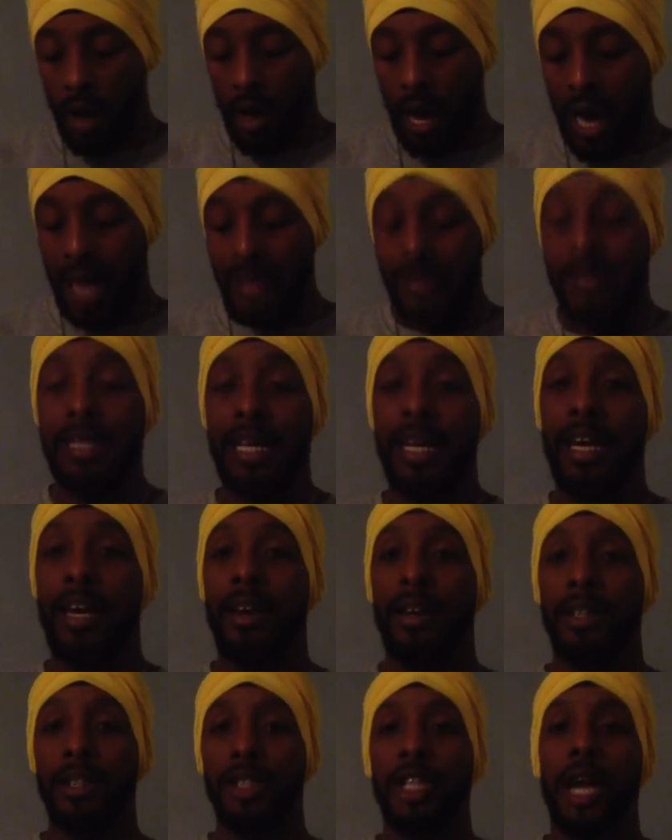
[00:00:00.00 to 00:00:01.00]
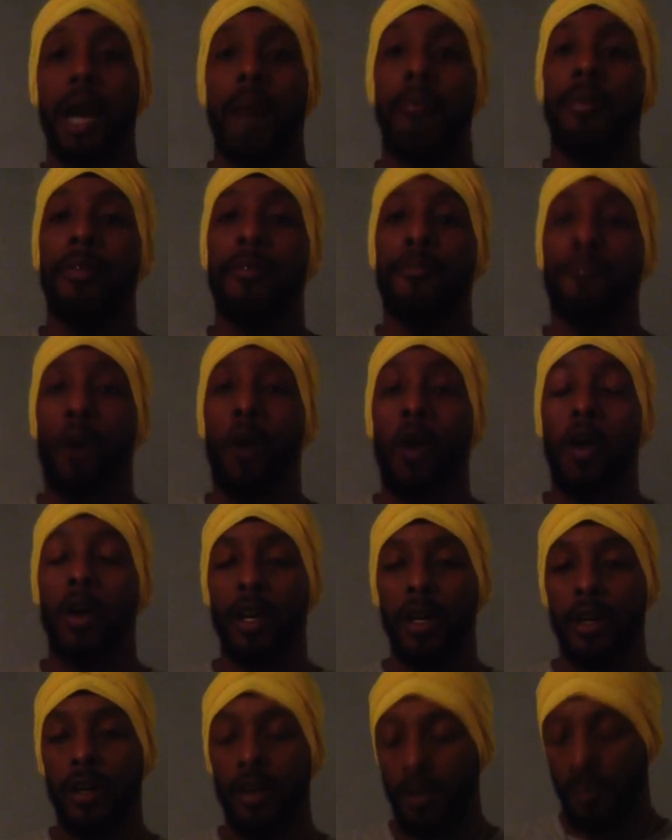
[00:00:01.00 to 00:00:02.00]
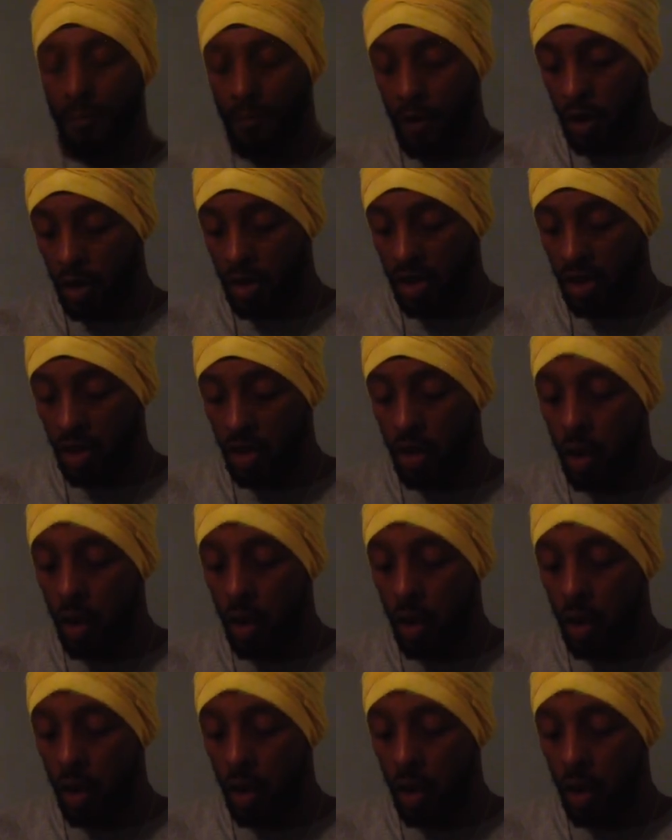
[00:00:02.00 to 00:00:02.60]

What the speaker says: Isaiah chapter 40 verse